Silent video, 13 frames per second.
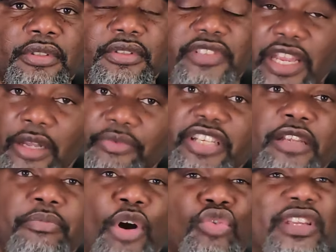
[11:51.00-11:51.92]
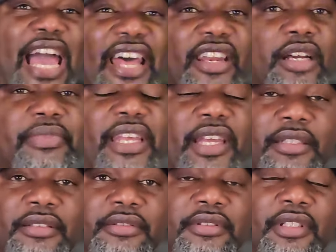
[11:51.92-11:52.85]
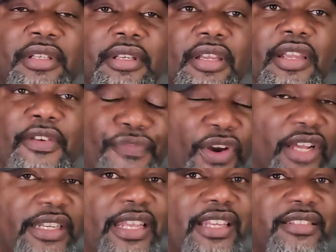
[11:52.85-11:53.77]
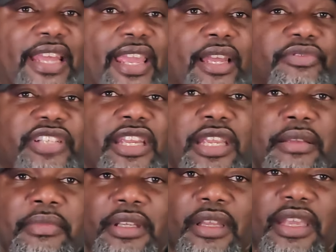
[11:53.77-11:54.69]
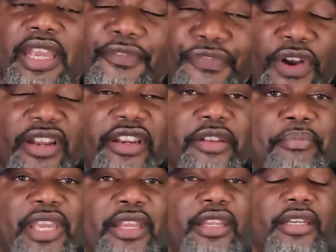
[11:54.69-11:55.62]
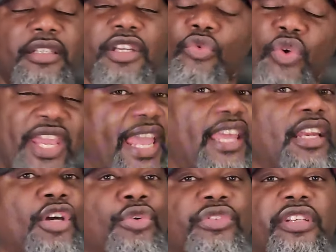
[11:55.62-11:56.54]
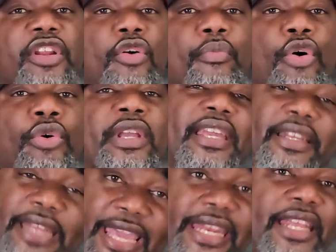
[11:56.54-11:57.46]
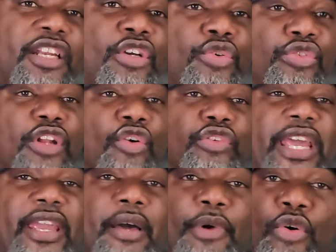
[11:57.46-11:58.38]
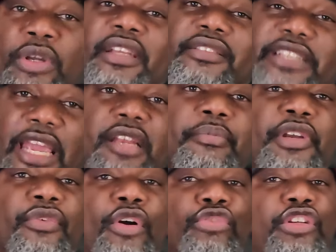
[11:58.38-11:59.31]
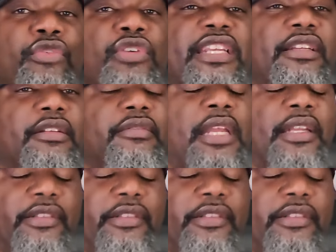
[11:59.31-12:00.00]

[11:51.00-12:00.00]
Tim Tebow got up there in front of his damn team, in front of the media. We ain't losing no more. And they didn't lose no damn more. Jalen Milro, you need to